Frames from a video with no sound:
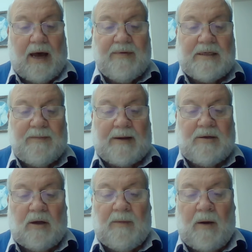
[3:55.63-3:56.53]
Having spent
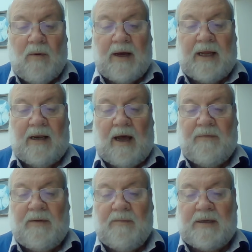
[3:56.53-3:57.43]
all my working
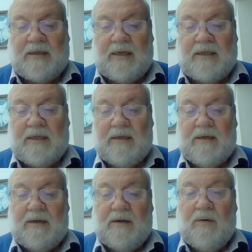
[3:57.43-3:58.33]
life in business,
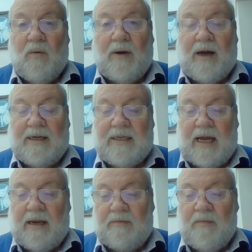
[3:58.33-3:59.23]
when I
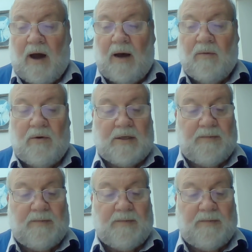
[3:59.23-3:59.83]
said I would